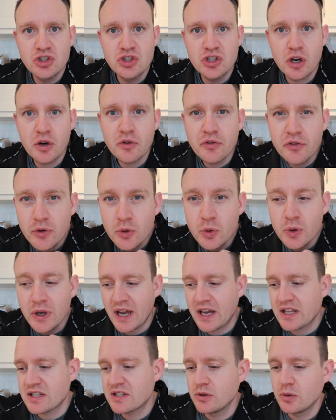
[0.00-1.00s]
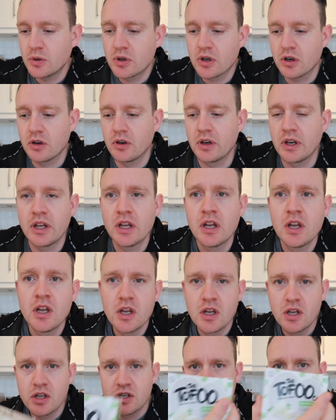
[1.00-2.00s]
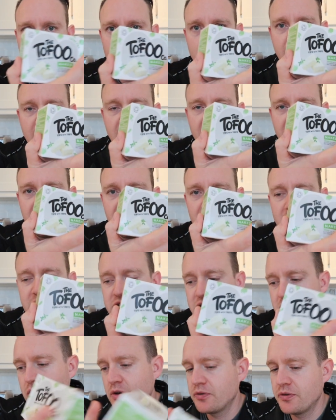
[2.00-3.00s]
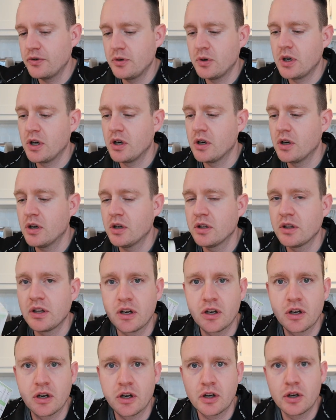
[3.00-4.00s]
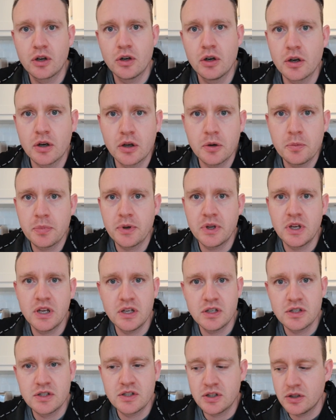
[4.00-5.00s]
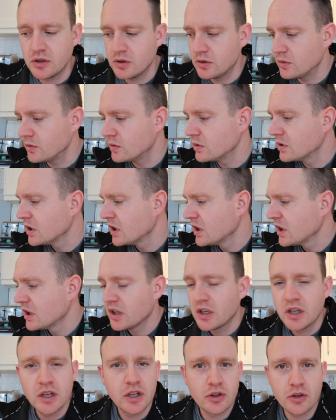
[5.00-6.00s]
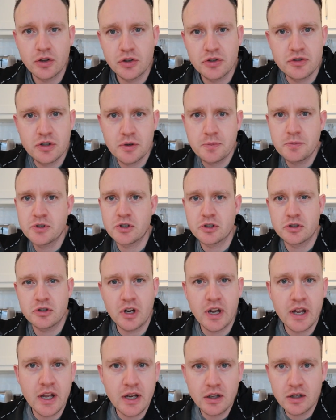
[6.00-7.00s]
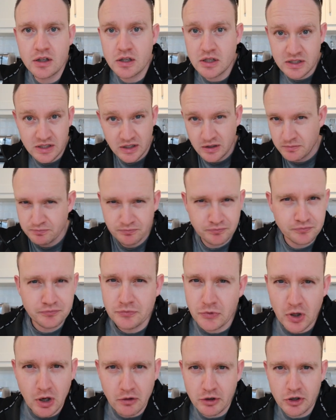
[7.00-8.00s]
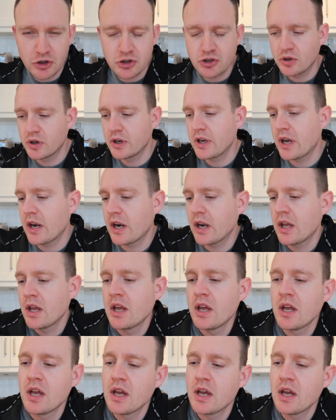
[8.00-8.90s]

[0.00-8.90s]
tofu katsu curry. So I have this tofu here that I'm gonna cut up into either strips or triangles, I'm not really sure yet.